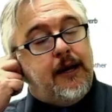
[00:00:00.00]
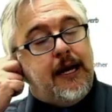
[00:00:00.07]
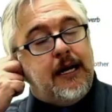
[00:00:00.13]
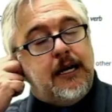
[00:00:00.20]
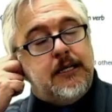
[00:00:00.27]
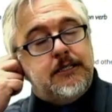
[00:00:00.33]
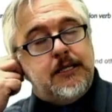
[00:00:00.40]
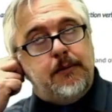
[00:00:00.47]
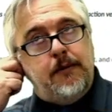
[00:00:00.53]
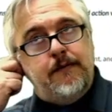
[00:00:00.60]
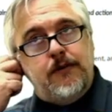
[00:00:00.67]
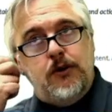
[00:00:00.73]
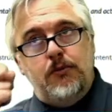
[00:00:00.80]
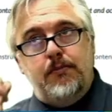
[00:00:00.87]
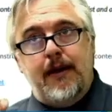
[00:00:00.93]
And some of
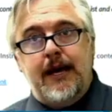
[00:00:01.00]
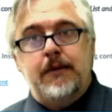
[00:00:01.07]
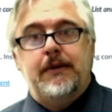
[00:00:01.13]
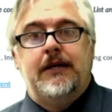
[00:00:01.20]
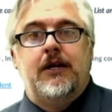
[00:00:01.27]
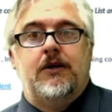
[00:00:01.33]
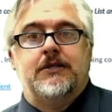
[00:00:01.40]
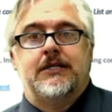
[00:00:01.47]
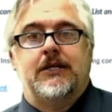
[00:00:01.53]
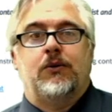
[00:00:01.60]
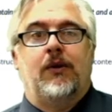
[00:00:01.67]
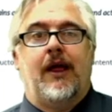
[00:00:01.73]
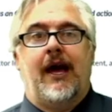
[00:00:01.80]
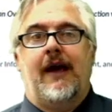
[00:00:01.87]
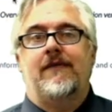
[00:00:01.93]
you may be noticing, well,
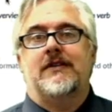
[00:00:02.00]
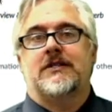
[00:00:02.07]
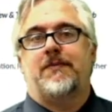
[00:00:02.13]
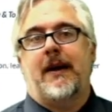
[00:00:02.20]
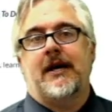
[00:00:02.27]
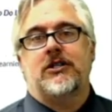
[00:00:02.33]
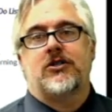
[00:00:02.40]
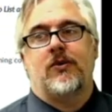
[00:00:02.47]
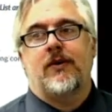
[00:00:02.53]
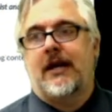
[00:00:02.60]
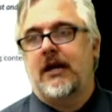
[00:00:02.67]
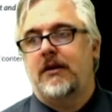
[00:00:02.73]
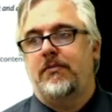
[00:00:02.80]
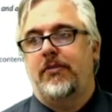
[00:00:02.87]
I have this page created,